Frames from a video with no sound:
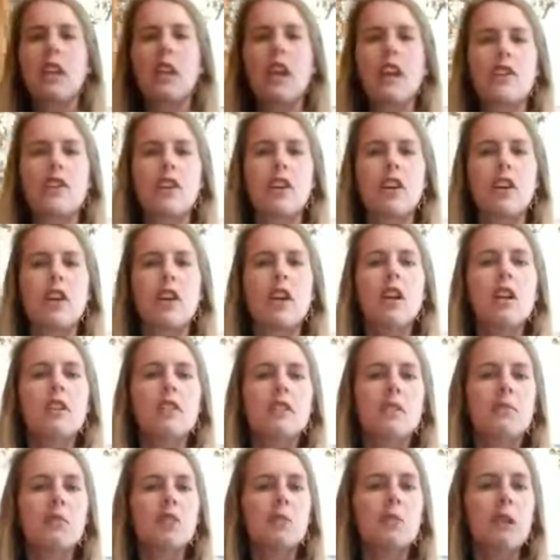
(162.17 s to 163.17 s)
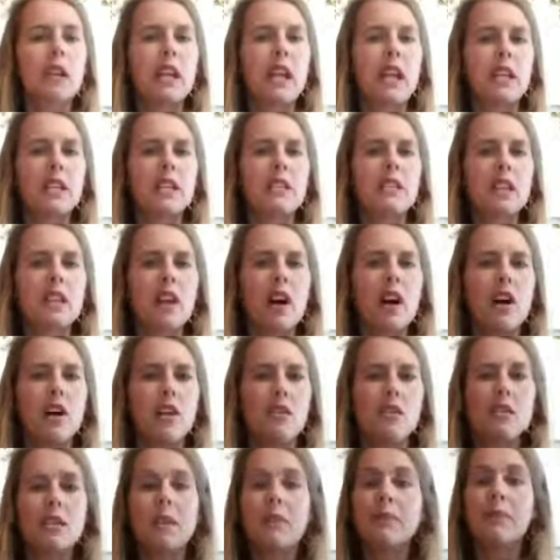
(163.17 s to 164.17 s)
together some spaghetti
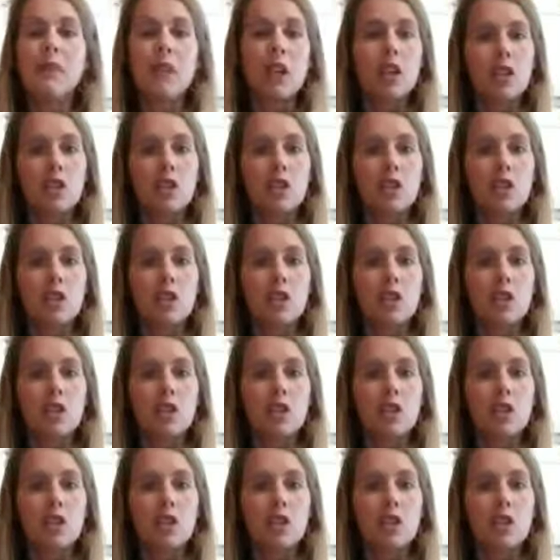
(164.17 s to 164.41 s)
sauce,